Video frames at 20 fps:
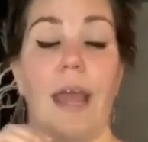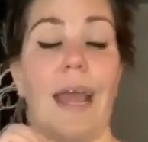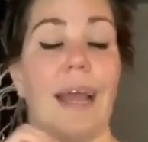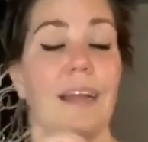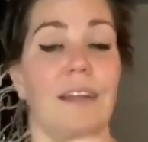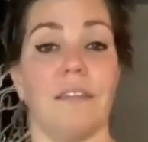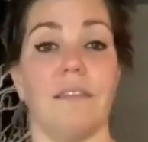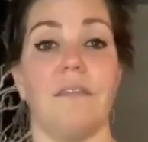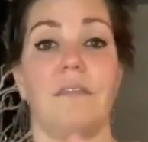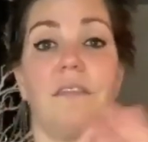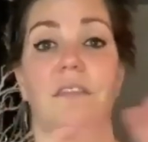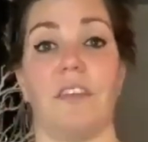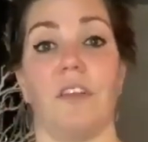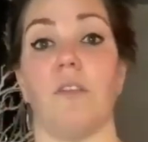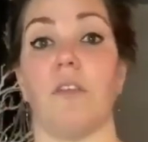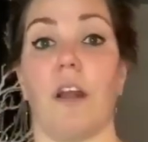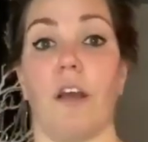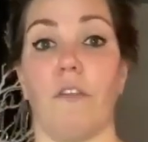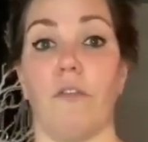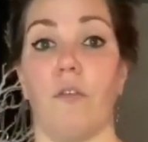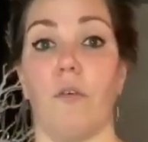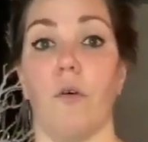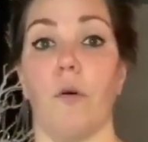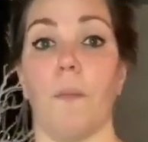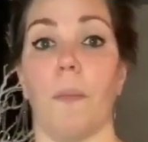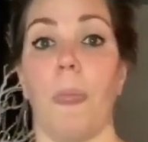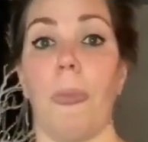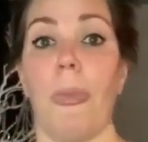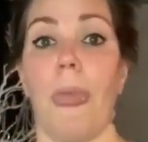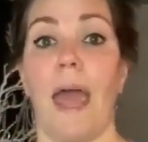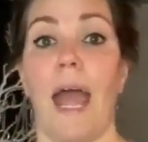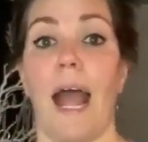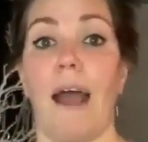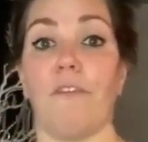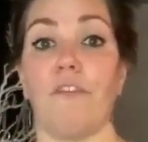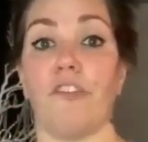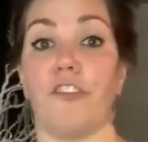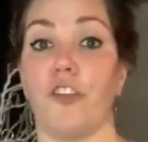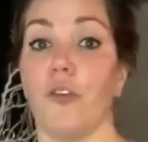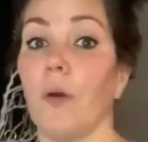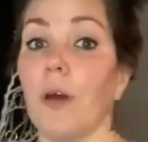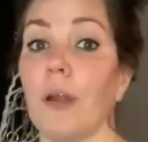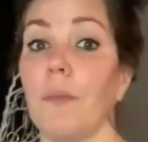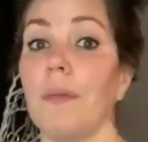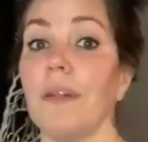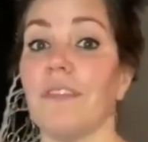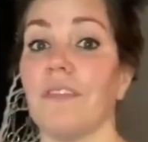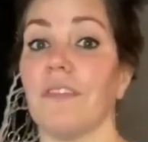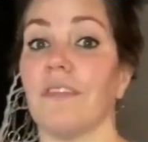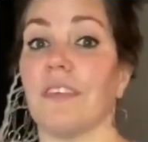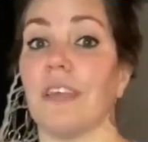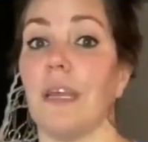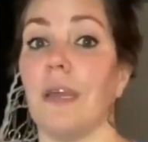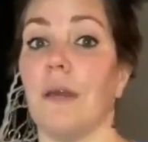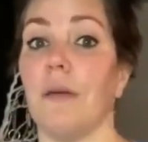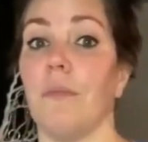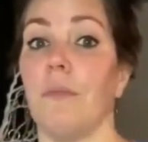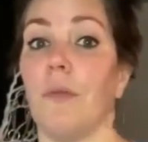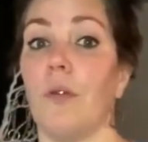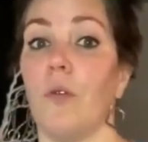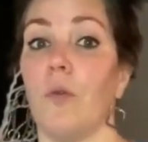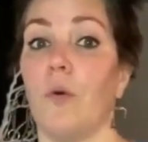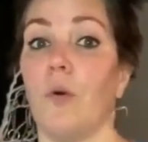and still not full. After 200 minutes of skim